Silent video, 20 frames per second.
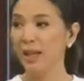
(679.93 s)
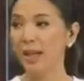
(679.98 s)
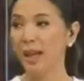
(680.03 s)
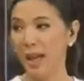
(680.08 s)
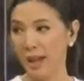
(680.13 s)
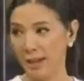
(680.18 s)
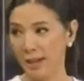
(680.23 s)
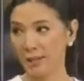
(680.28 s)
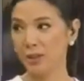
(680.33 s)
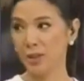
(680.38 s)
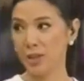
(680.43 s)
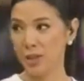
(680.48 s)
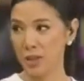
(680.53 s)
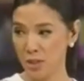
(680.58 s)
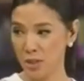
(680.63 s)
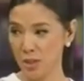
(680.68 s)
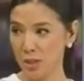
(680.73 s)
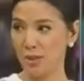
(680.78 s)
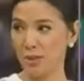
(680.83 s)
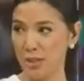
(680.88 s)
Yeah, after
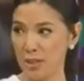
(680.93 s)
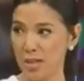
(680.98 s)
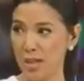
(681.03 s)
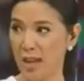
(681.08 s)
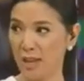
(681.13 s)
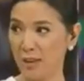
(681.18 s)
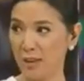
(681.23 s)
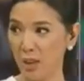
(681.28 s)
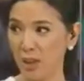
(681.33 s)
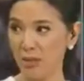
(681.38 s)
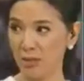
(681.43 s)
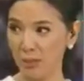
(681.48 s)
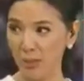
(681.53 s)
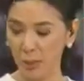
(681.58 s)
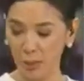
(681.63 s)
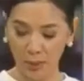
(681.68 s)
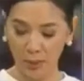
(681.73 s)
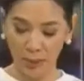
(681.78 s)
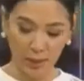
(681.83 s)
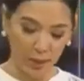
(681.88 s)
this standoff between.